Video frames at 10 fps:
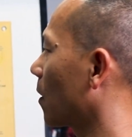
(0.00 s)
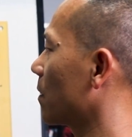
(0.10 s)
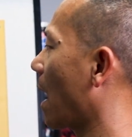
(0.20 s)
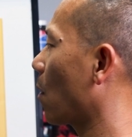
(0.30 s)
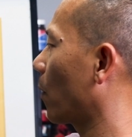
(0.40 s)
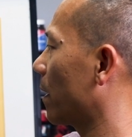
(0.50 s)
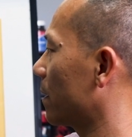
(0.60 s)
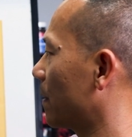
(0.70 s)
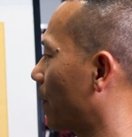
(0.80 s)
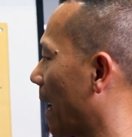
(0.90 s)
or not where
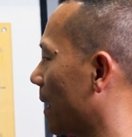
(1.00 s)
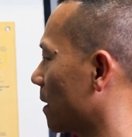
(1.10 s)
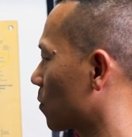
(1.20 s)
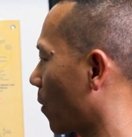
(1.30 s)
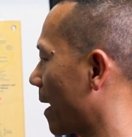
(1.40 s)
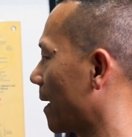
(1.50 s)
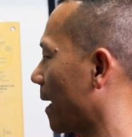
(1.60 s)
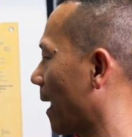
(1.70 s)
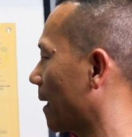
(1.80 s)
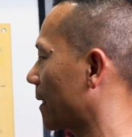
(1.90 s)
the pain is
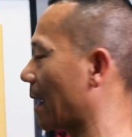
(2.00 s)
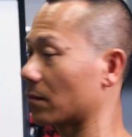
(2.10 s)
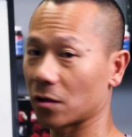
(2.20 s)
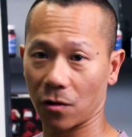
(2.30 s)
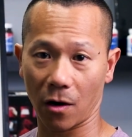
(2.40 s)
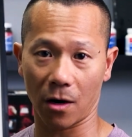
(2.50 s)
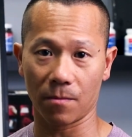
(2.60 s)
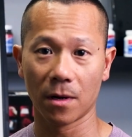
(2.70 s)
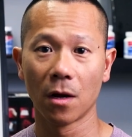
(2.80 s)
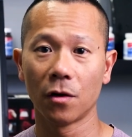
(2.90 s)
radiating down to the arm,
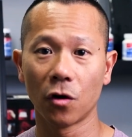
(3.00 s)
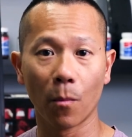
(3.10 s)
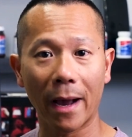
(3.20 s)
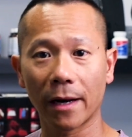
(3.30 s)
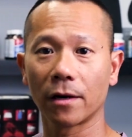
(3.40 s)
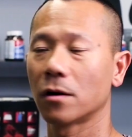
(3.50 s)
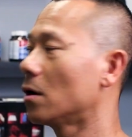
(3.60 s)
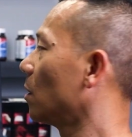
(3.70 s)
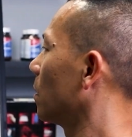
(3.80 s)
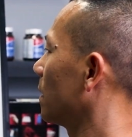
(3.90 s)
no matter
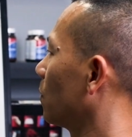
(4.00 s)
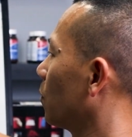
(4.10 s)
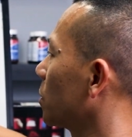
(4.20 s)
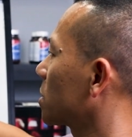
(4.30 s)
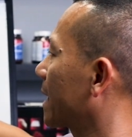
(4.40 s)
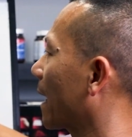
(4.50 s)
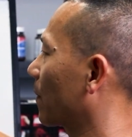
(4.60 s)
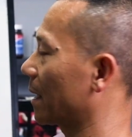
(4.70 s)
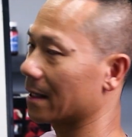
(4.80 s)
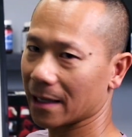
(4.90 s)
which
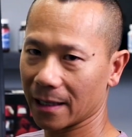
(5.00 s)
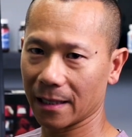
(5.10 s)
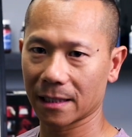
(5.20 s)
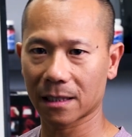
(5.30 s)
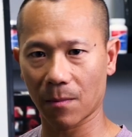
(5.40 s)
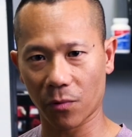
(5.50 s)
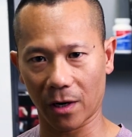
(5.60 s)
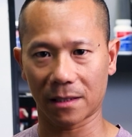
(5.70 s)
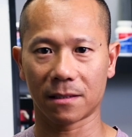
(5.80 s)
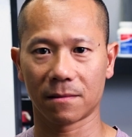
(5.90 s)
segment it is
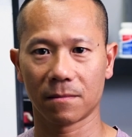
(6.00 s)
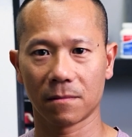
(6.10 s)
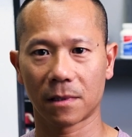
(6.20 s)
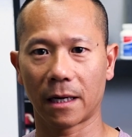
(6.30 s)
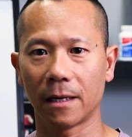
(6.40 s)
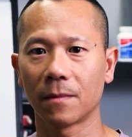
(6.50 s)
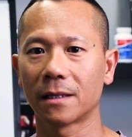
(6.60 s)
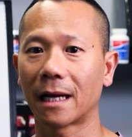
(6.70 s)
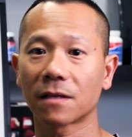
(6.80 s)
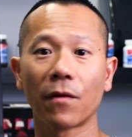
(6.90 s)
compressed, okay?
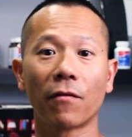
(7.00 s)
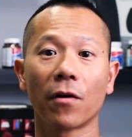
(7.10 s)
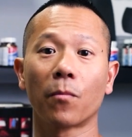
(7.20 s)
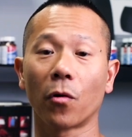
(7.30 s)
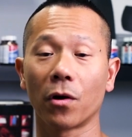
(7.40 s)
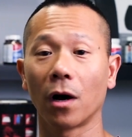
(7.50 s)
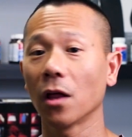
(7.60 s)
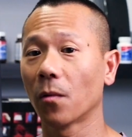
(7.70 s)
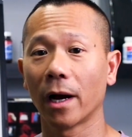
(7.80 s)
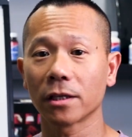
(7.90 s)
That's very, very important.
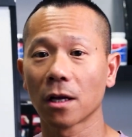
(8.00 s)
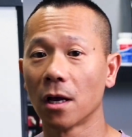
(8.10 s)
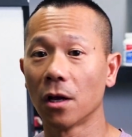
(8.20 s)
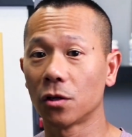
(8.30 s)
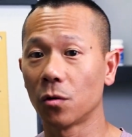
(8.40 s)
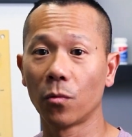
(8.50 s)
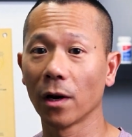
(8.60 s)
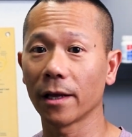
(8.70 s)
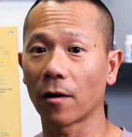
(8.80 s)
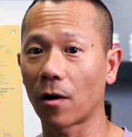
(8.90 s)
Otherwise, you
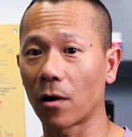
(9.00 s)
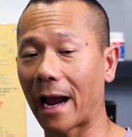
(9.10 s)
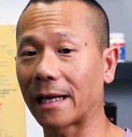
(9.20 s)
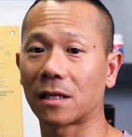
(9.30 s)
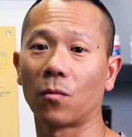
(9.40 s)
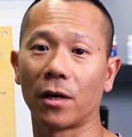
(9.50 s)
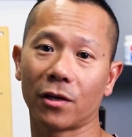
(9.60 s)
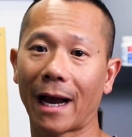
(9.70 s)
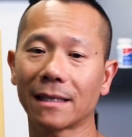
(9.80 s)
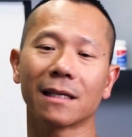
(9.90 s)
really are icing what?
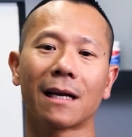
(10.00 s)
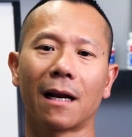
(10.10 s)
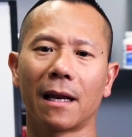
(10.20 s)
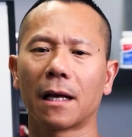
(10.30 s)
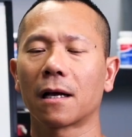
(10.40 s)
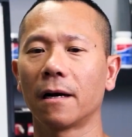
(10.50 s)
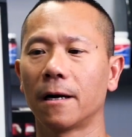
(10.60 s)
You're icing kind of like